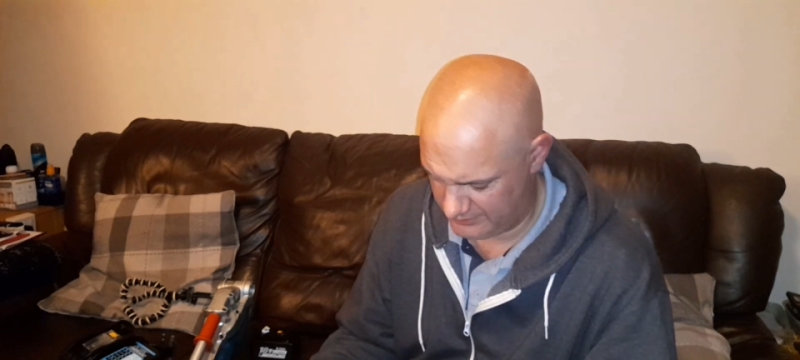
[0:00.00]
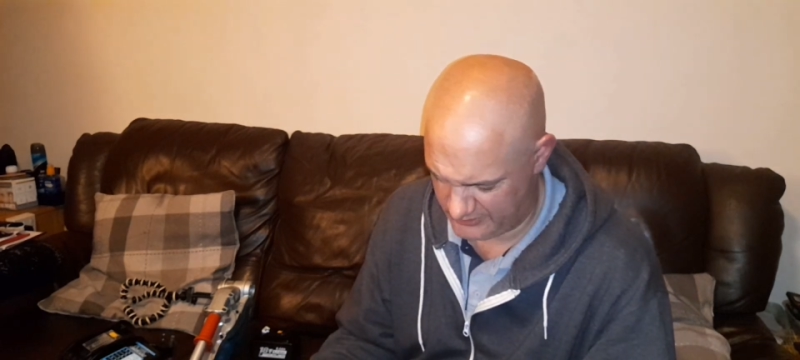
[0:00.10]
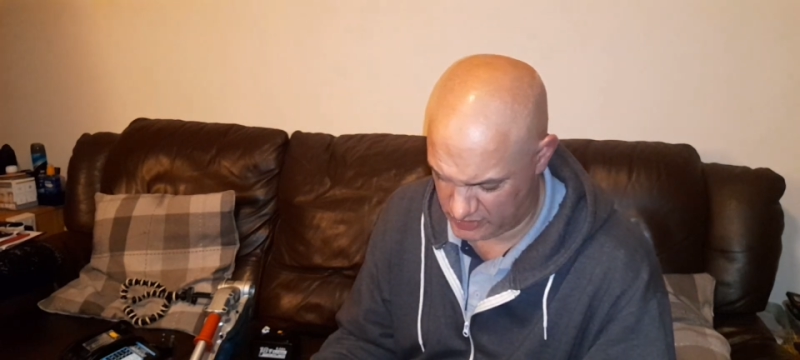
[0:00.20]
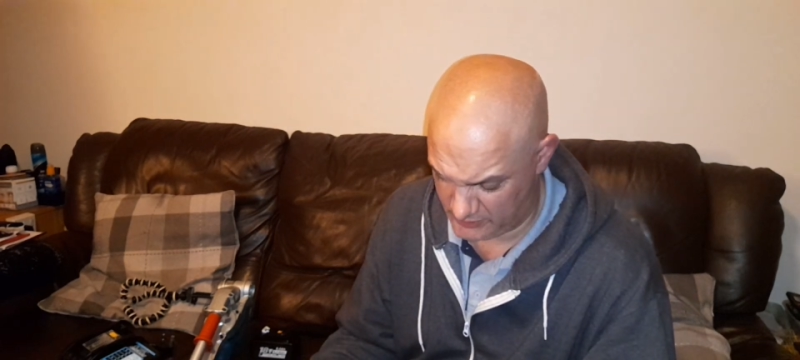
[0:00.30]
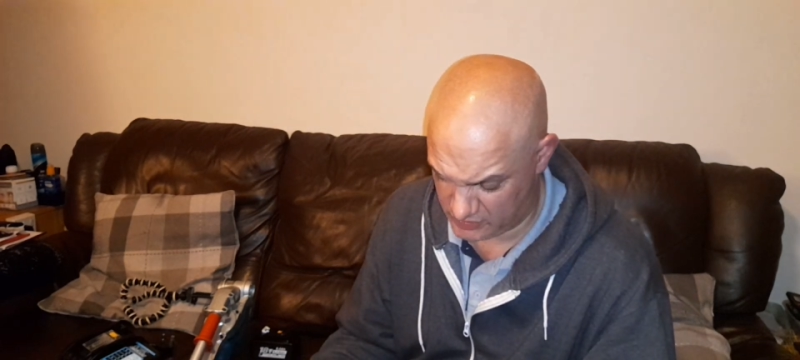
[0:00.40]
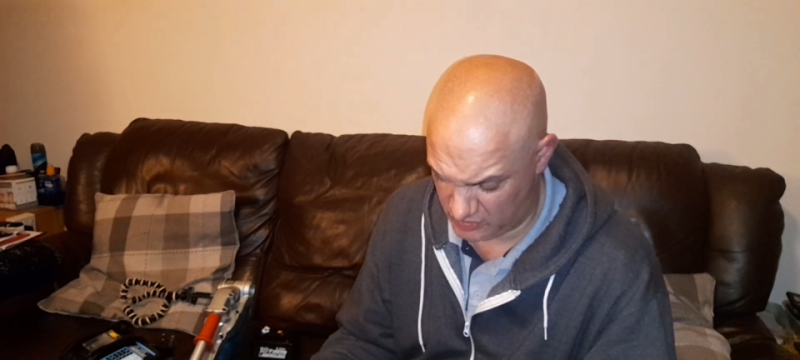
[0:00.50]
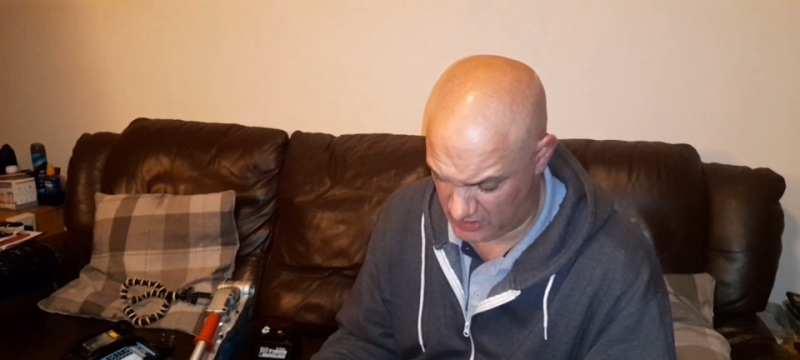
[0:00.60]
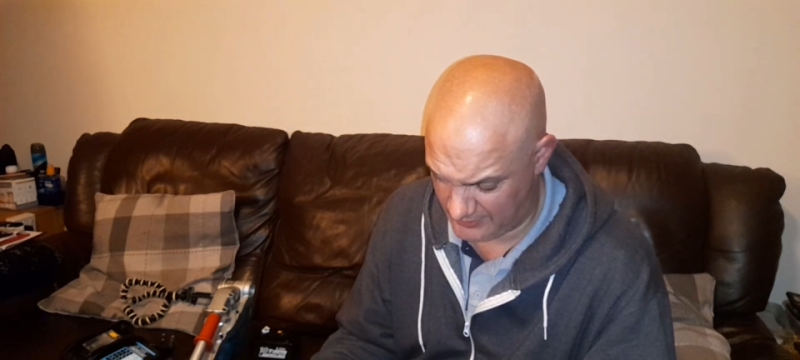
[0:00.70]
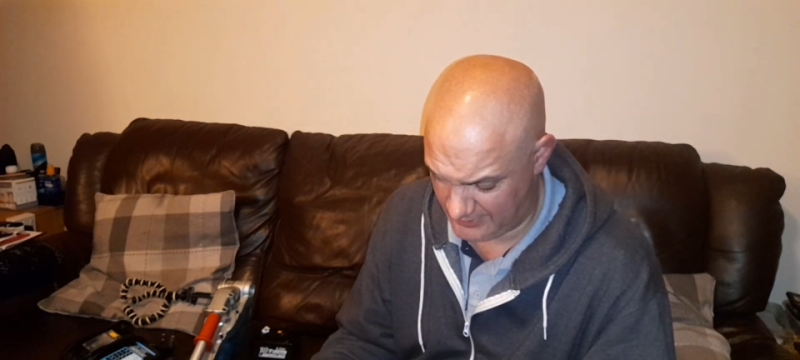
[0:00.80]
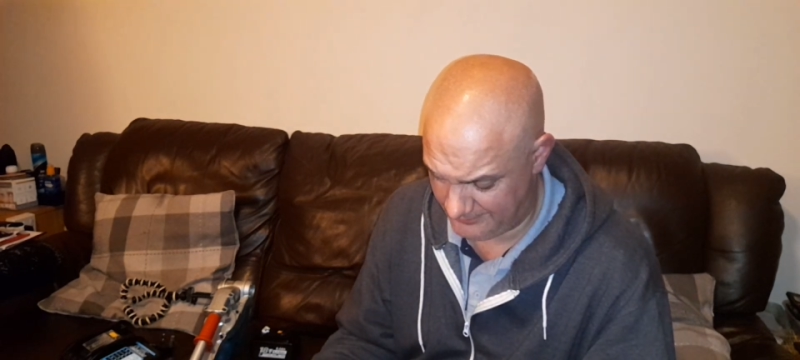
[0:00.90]

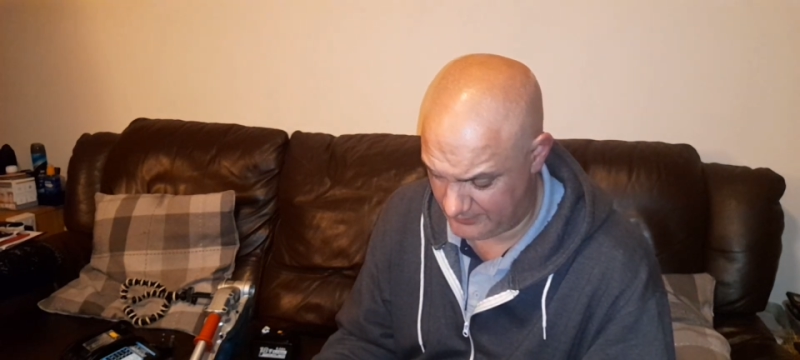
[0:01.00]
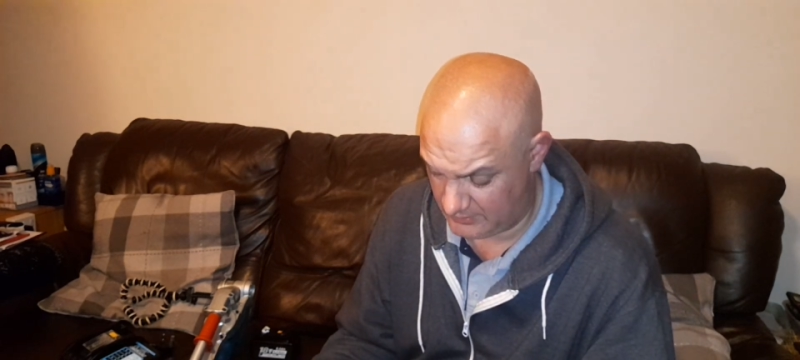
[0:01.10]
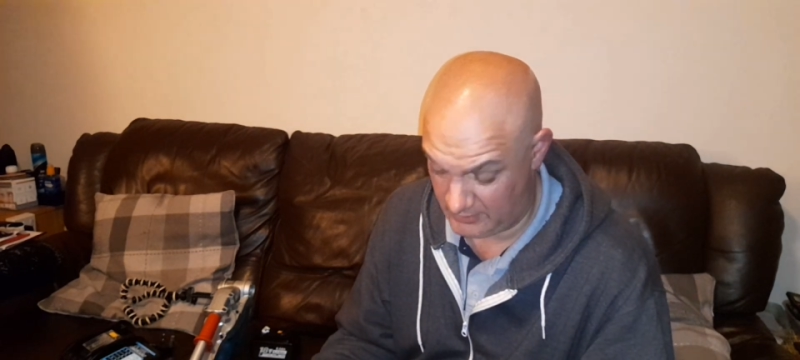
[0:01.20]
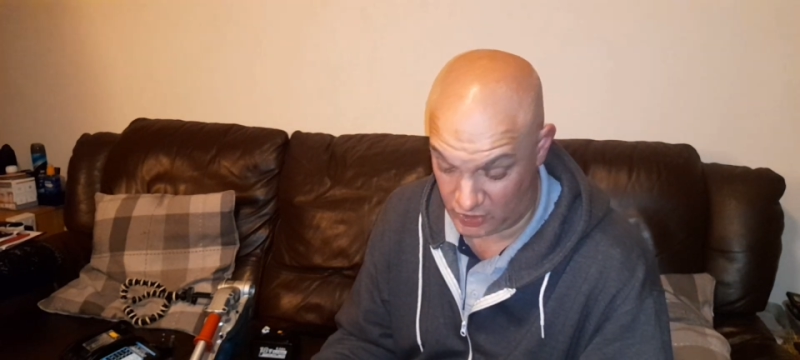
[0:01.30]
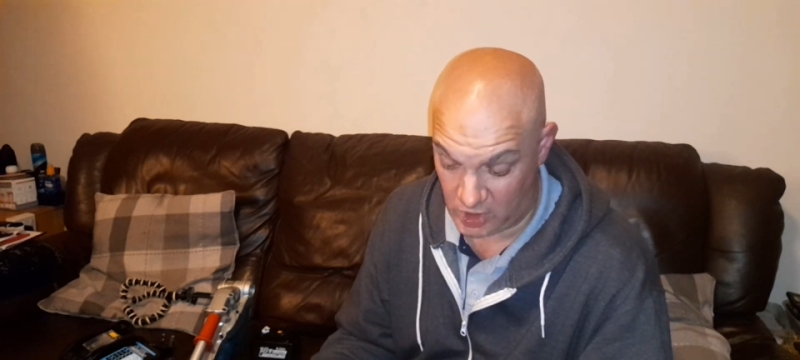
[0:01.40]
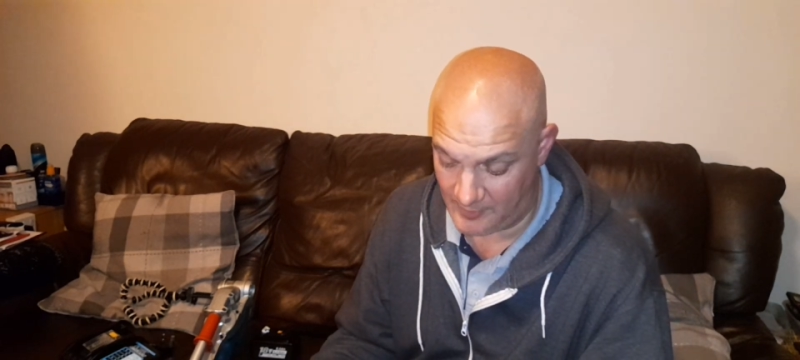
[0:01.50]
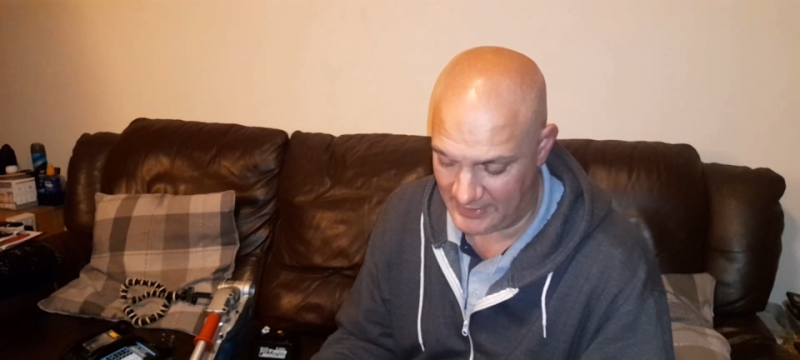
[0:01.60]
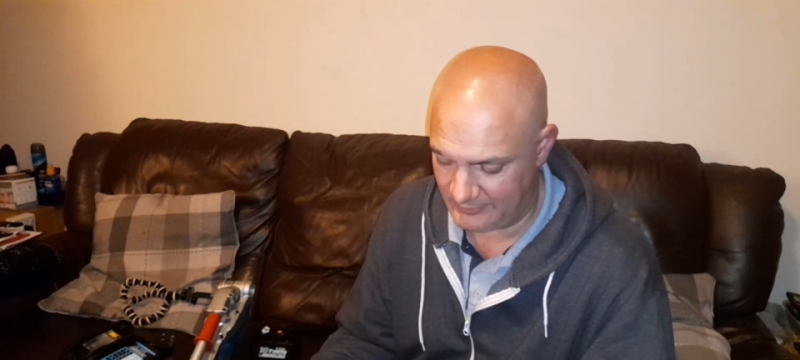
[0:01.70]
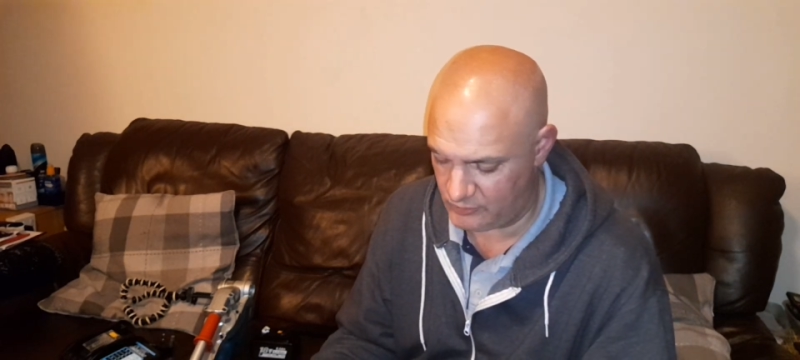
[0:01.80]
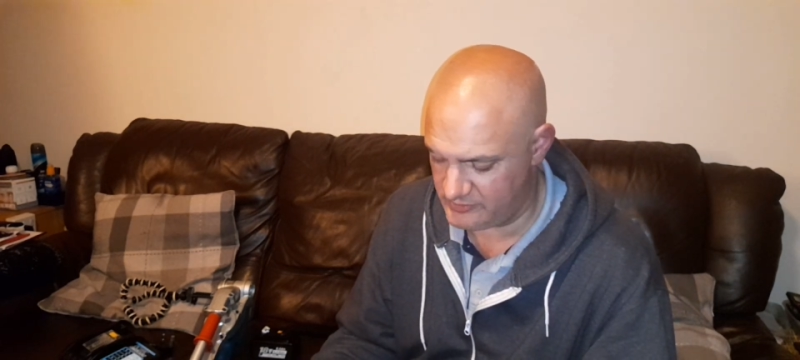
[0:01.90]
subscriber, a
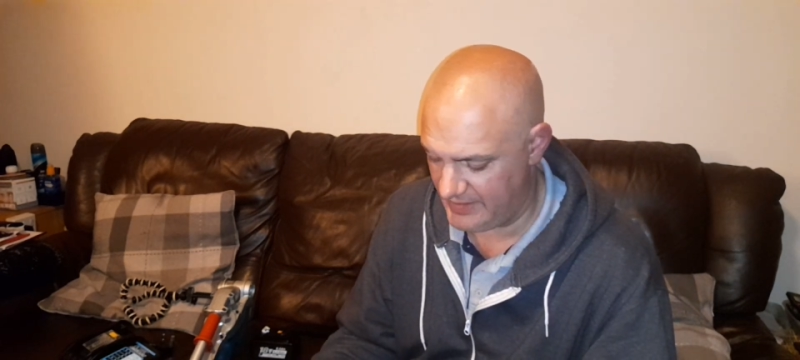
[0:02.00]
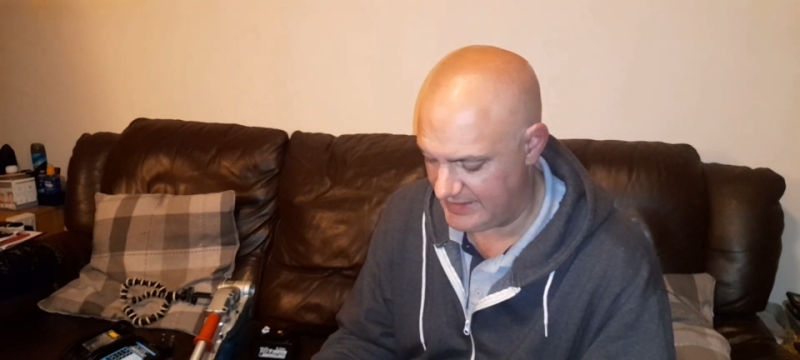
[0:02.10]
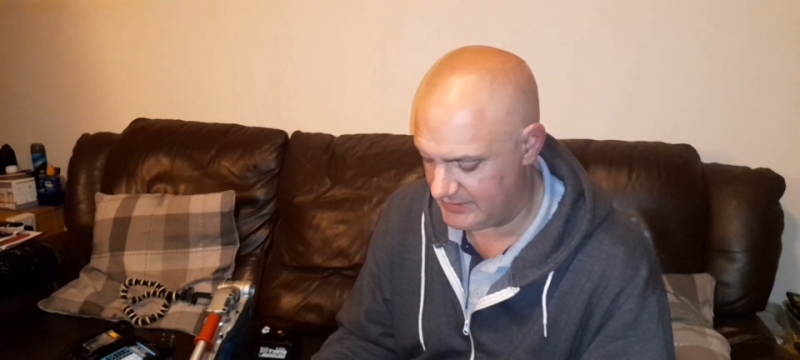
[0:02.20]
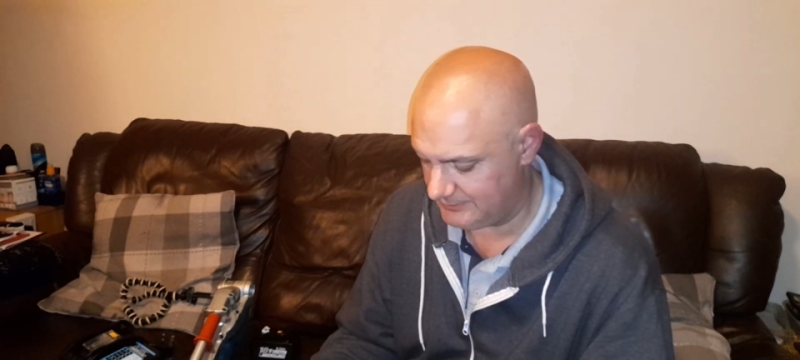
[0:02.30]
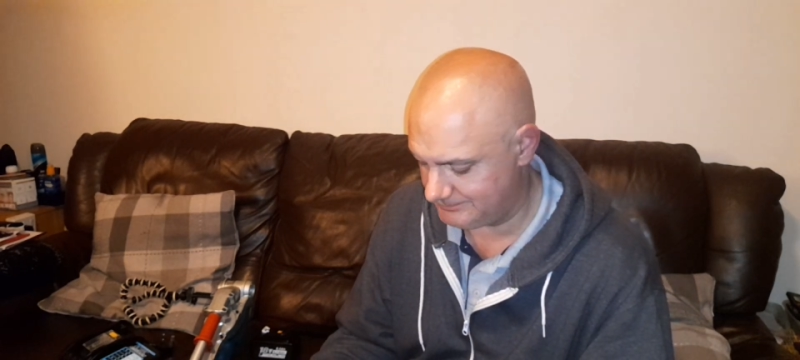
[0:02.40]
comment was made